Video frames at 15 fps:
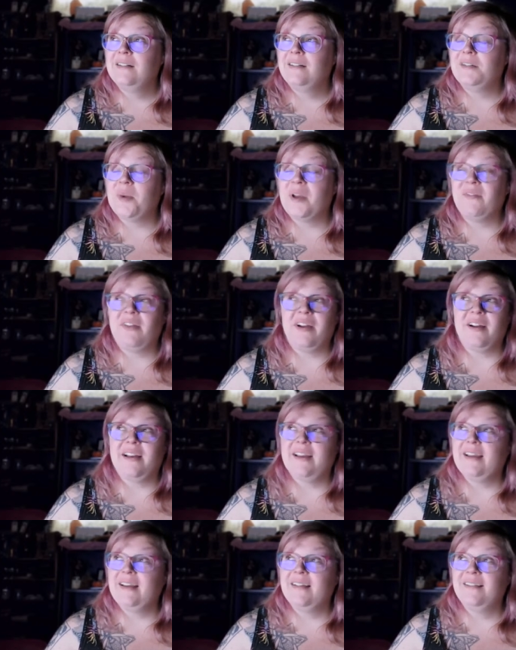with my
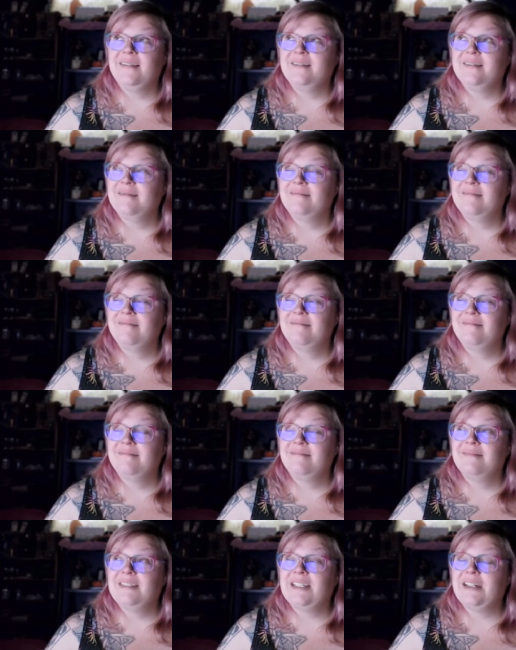very
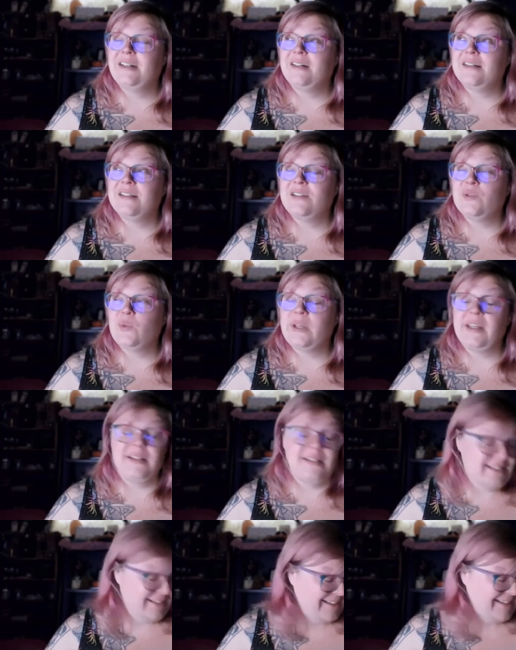dear and
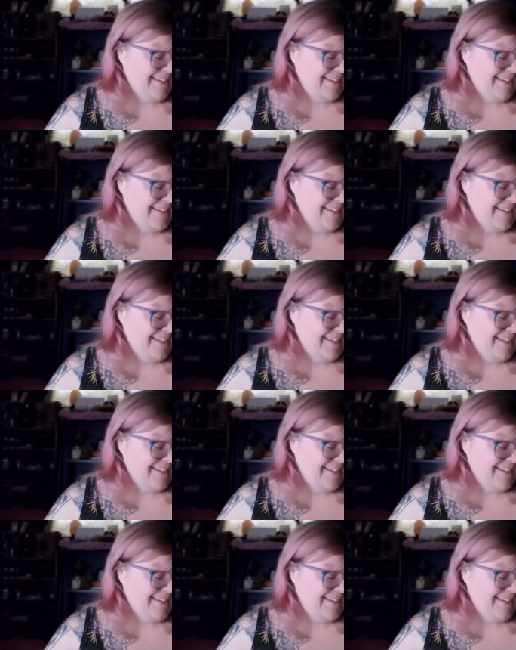sweet,